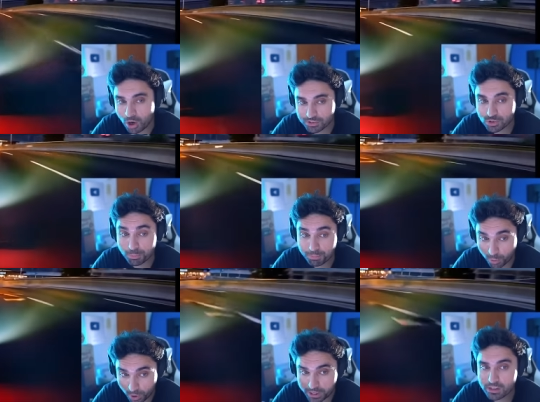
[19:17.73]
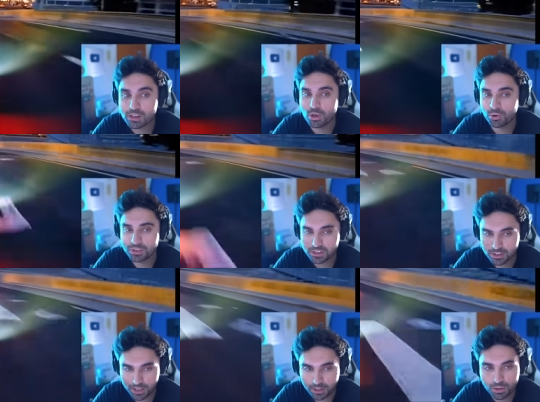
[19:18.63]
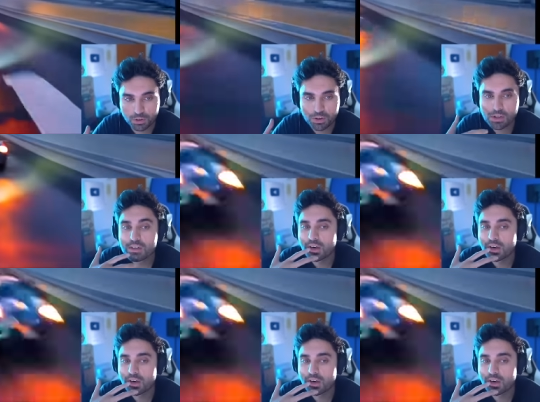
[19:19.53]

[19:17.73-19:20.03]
also bring it on Nintendo.